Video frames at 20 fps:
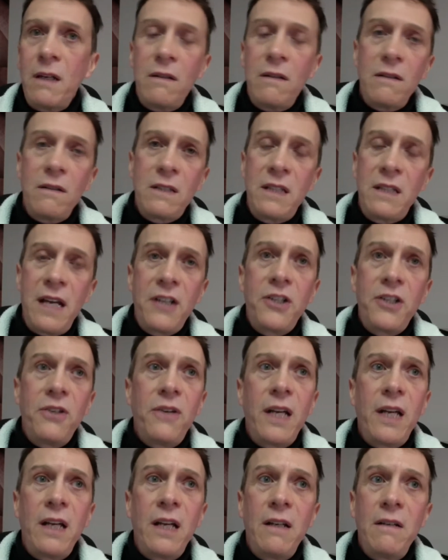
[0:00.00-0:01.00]
statue
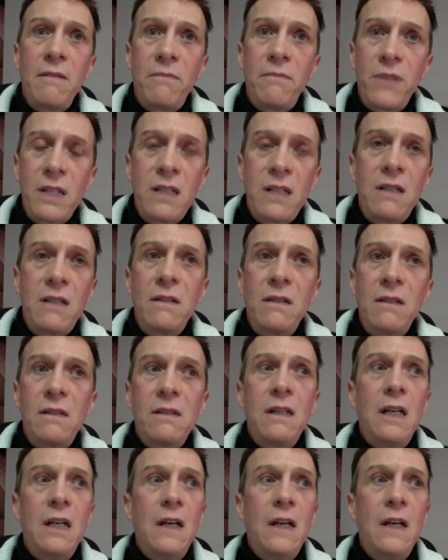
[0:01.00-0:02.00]
in Bristol,
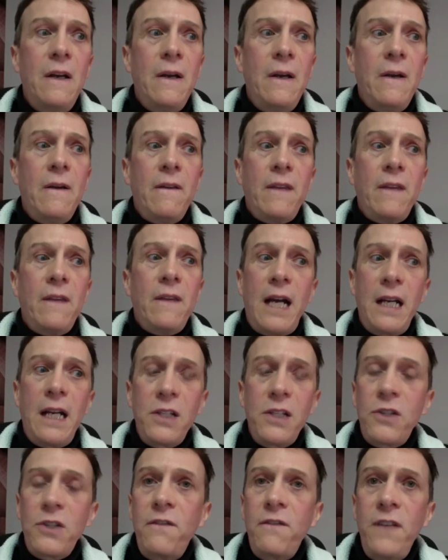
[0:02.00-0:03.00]
the Hagia
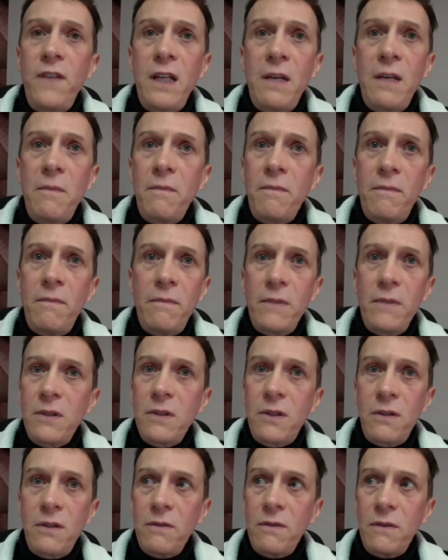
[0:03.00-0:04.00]
Sophia
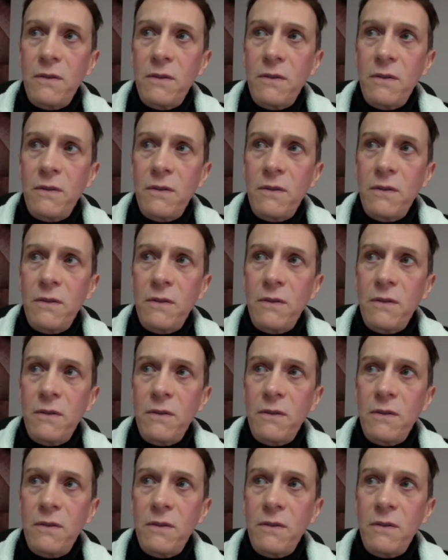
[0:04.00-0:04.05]
sort of,